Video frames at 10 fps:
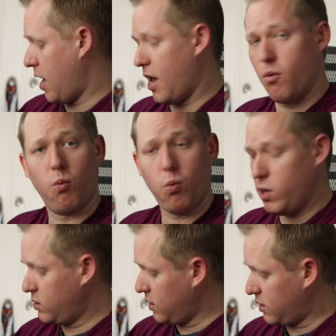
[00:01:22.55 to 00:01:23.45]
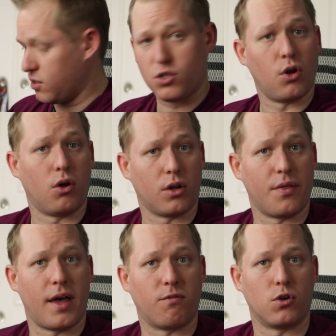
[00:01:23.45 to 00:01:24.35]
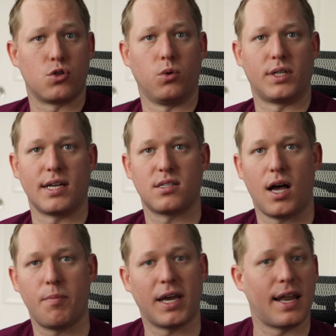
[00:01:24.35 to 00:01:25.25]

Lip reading: And once it's installed on that virtual desktop,